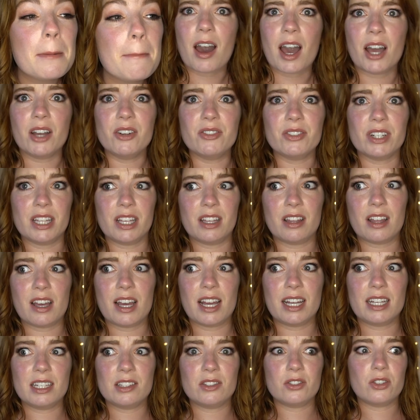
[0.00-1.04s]
I really
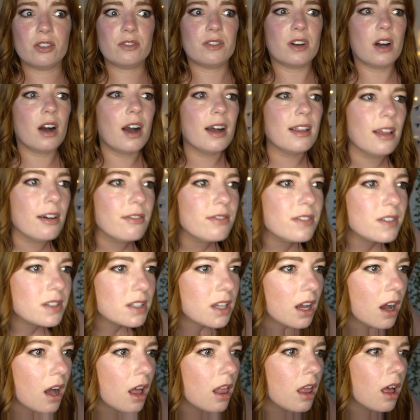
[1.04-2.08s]
like it so far. I love this
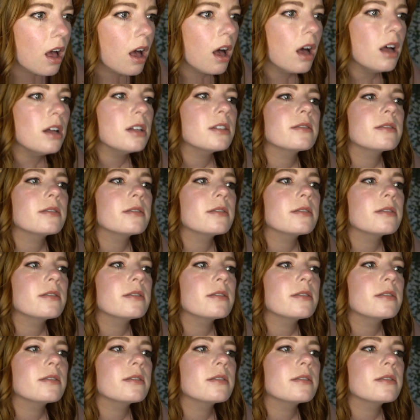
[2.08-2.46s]
color.